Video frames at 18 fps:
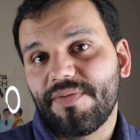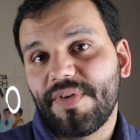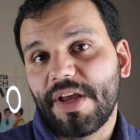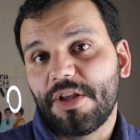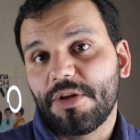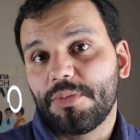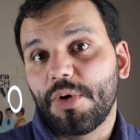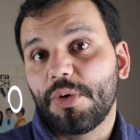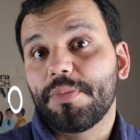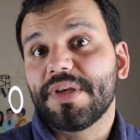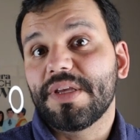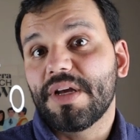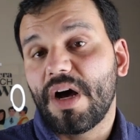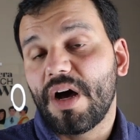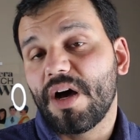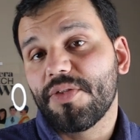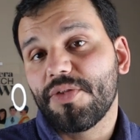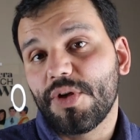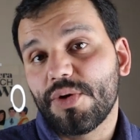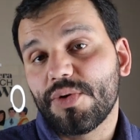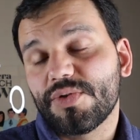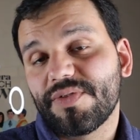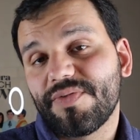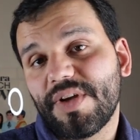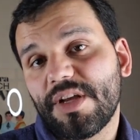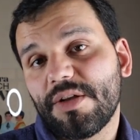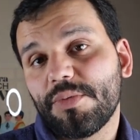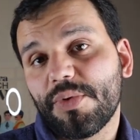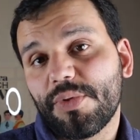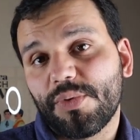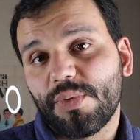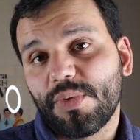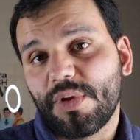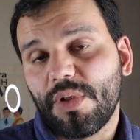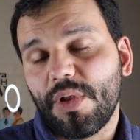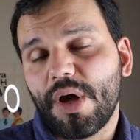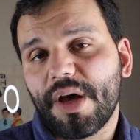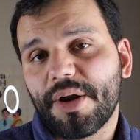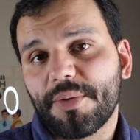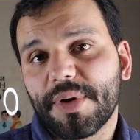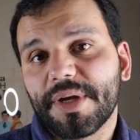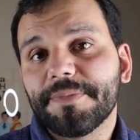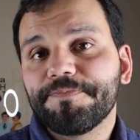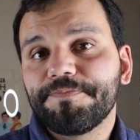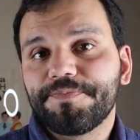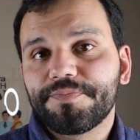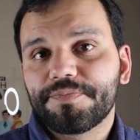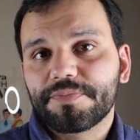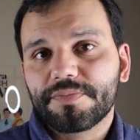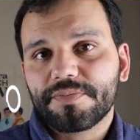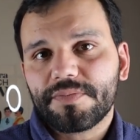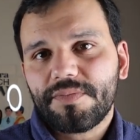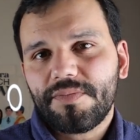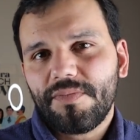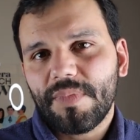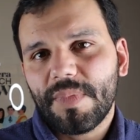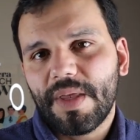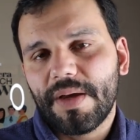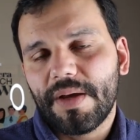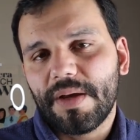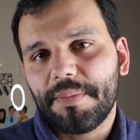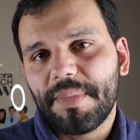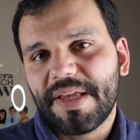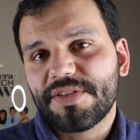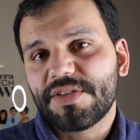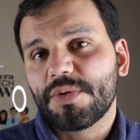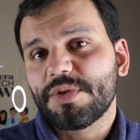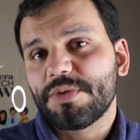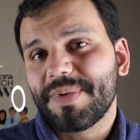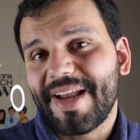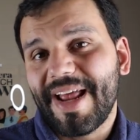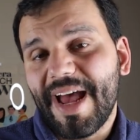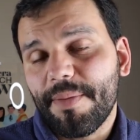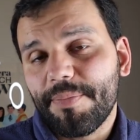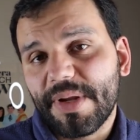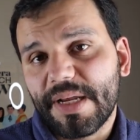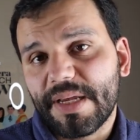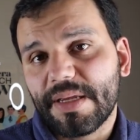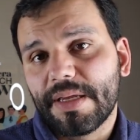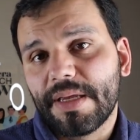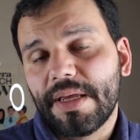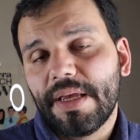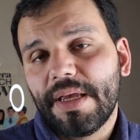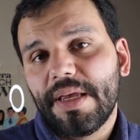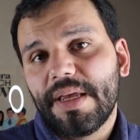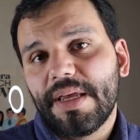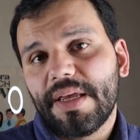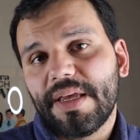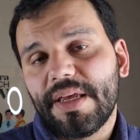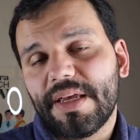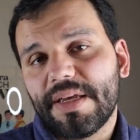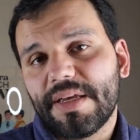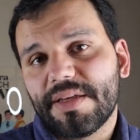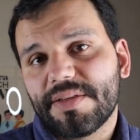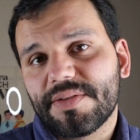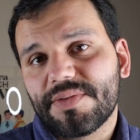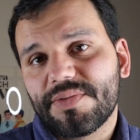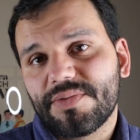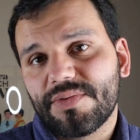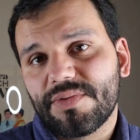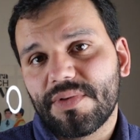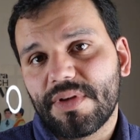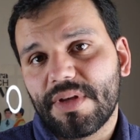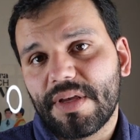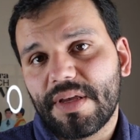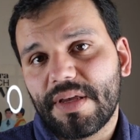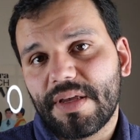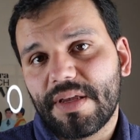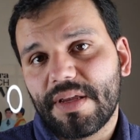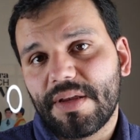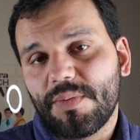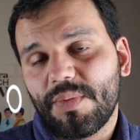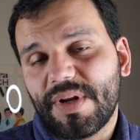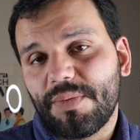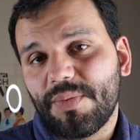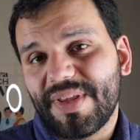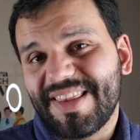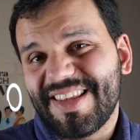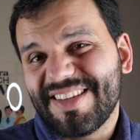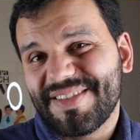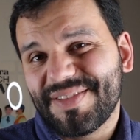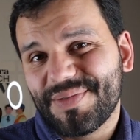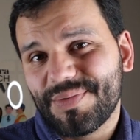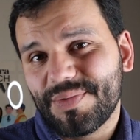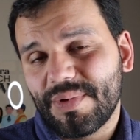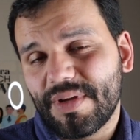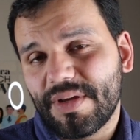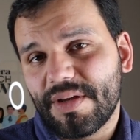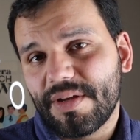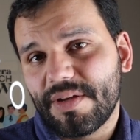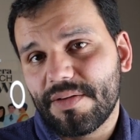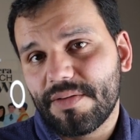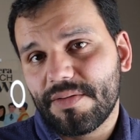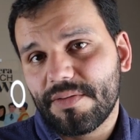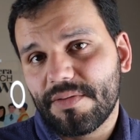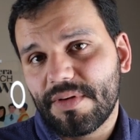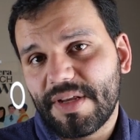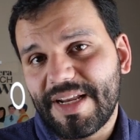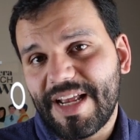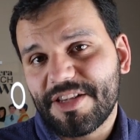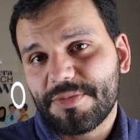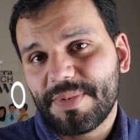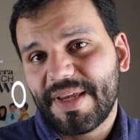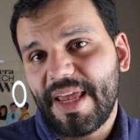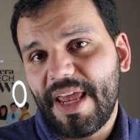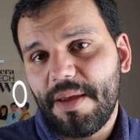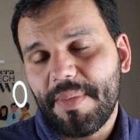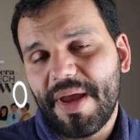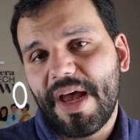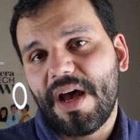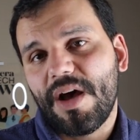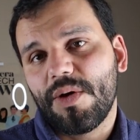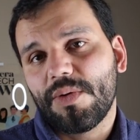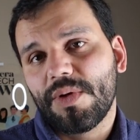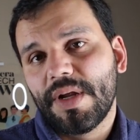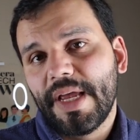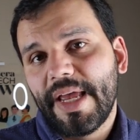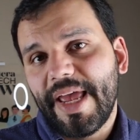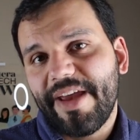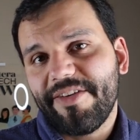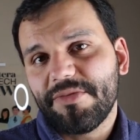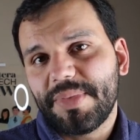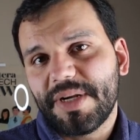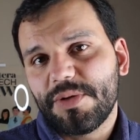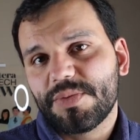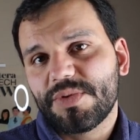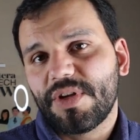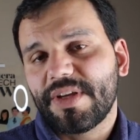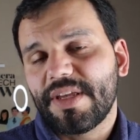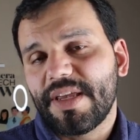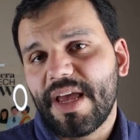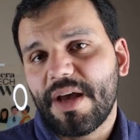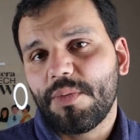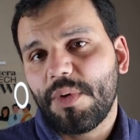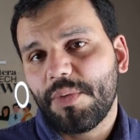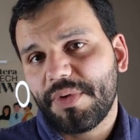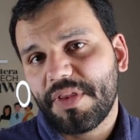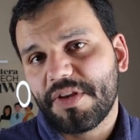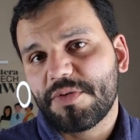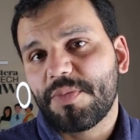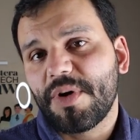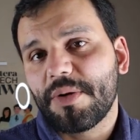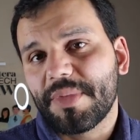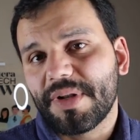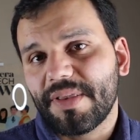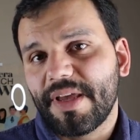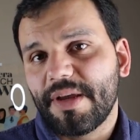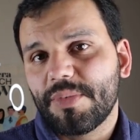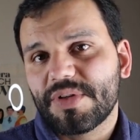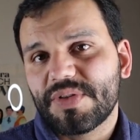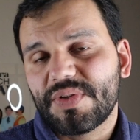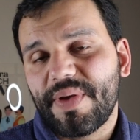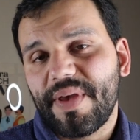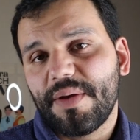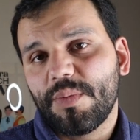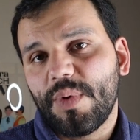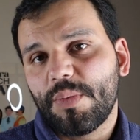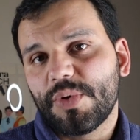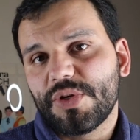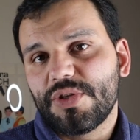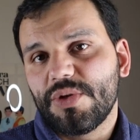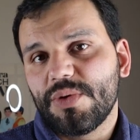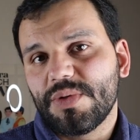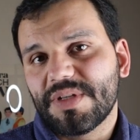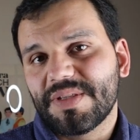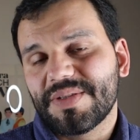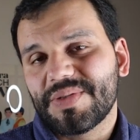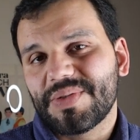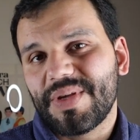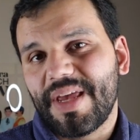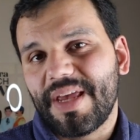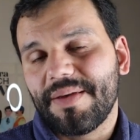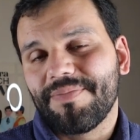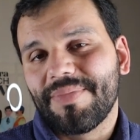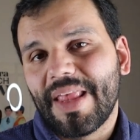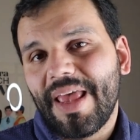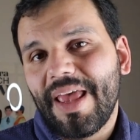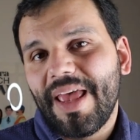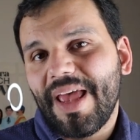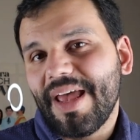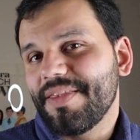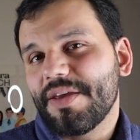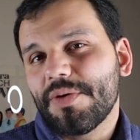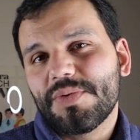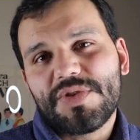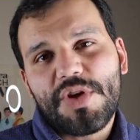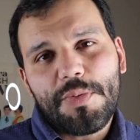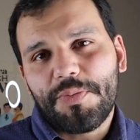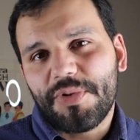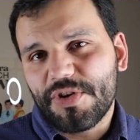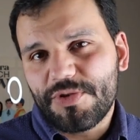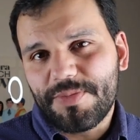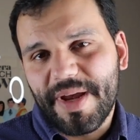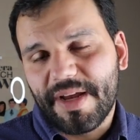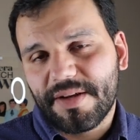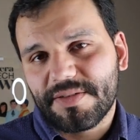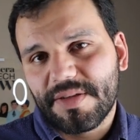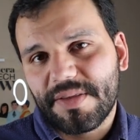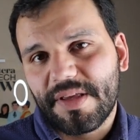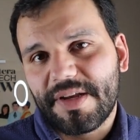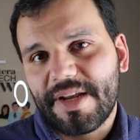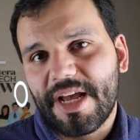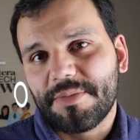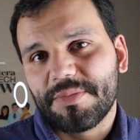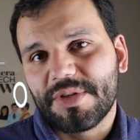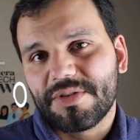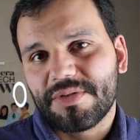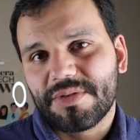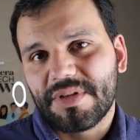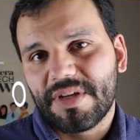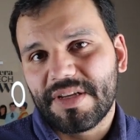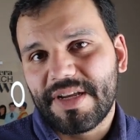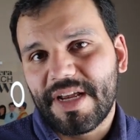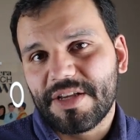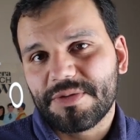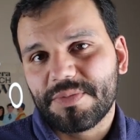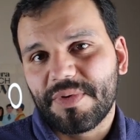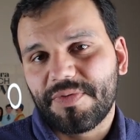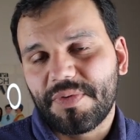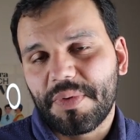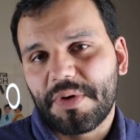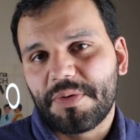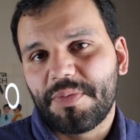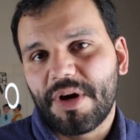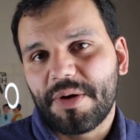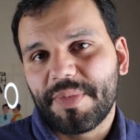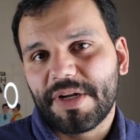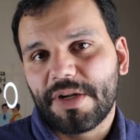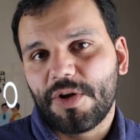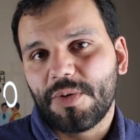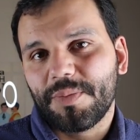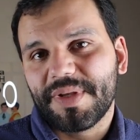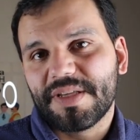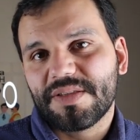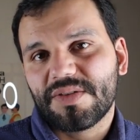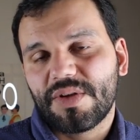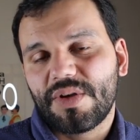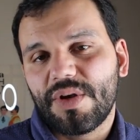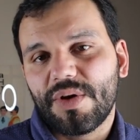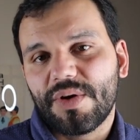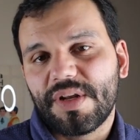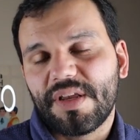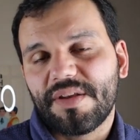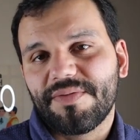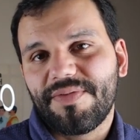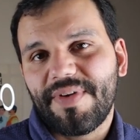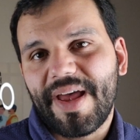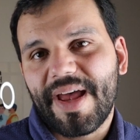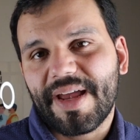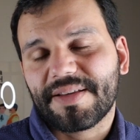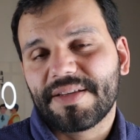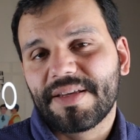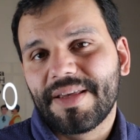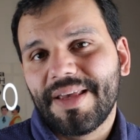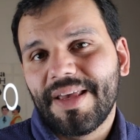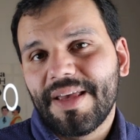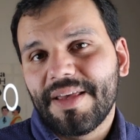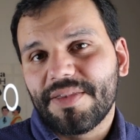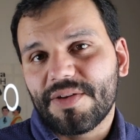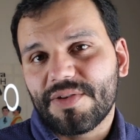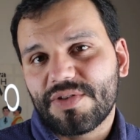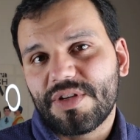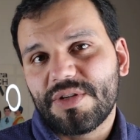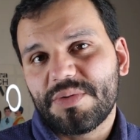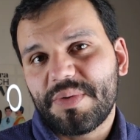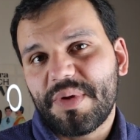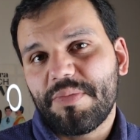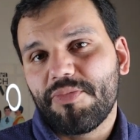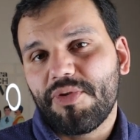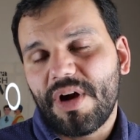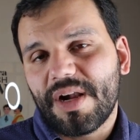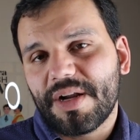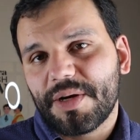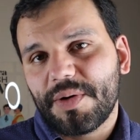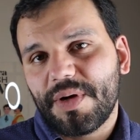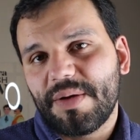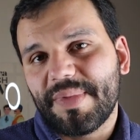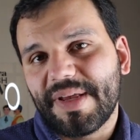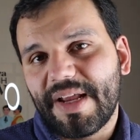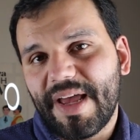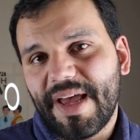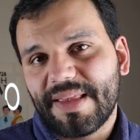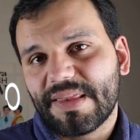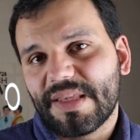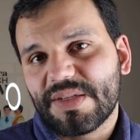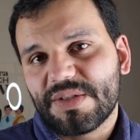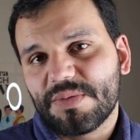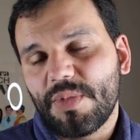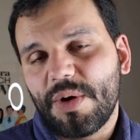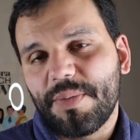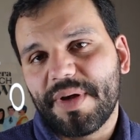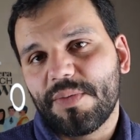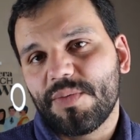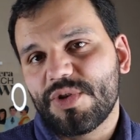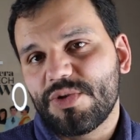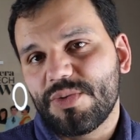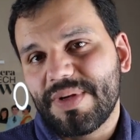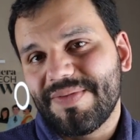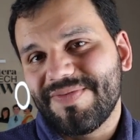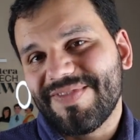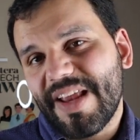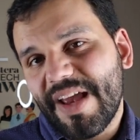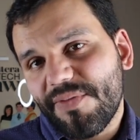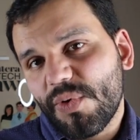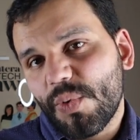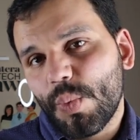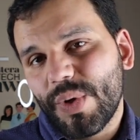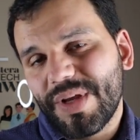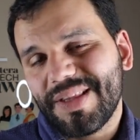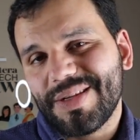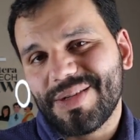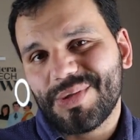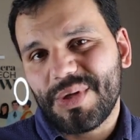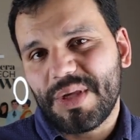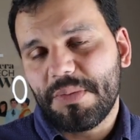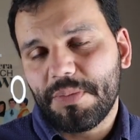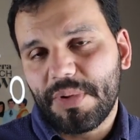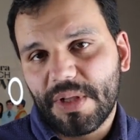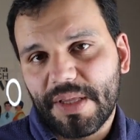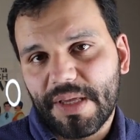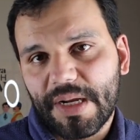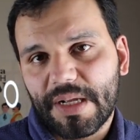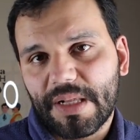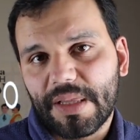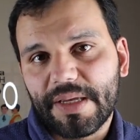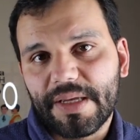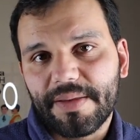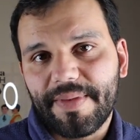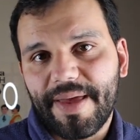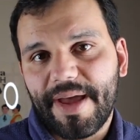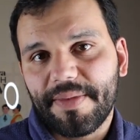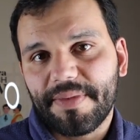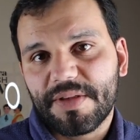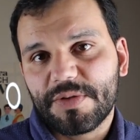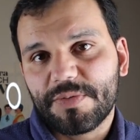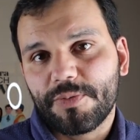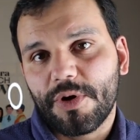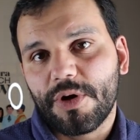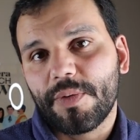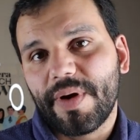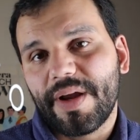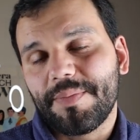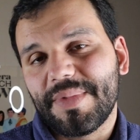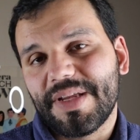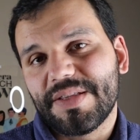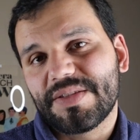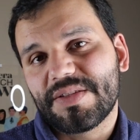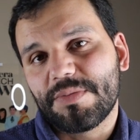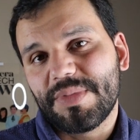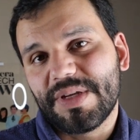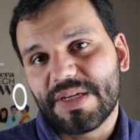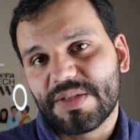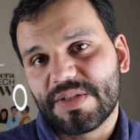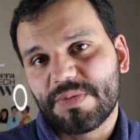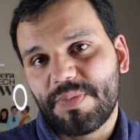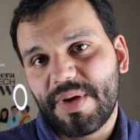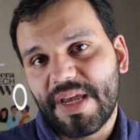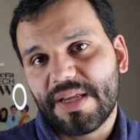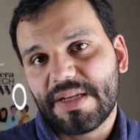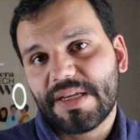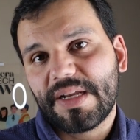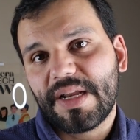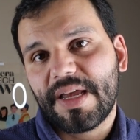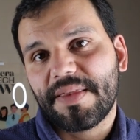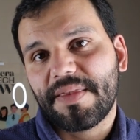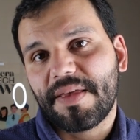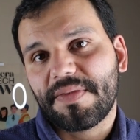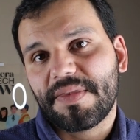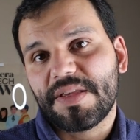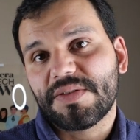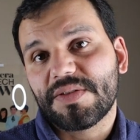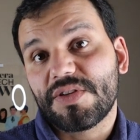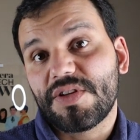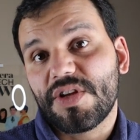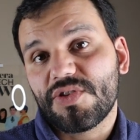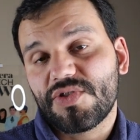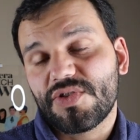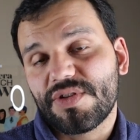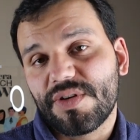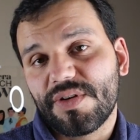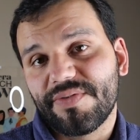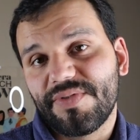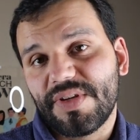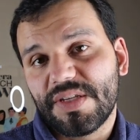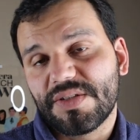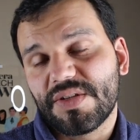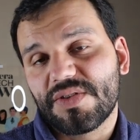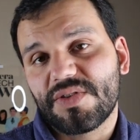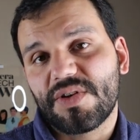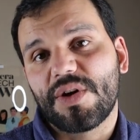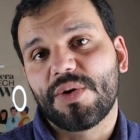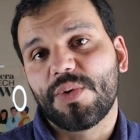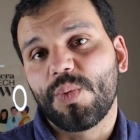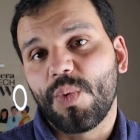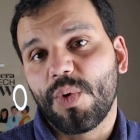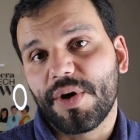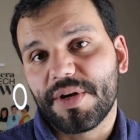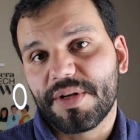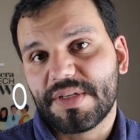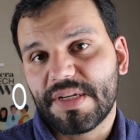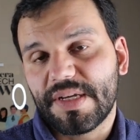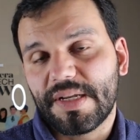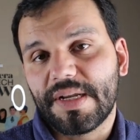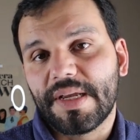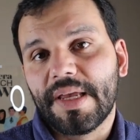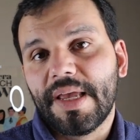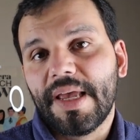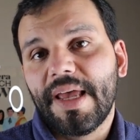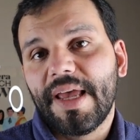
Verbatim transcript: available beyond those available through the lottery. And so what's been happening is when this announcement came out, everybody was looking at what would the Department of Labor say, what would unions say, and there was no pushback to the announcement from the Department of Homeland Security. In fact, there seems to be broad agreement at this moment, which we've never really seen politically, that this program needs to be expanded and that these additional visas are warranted,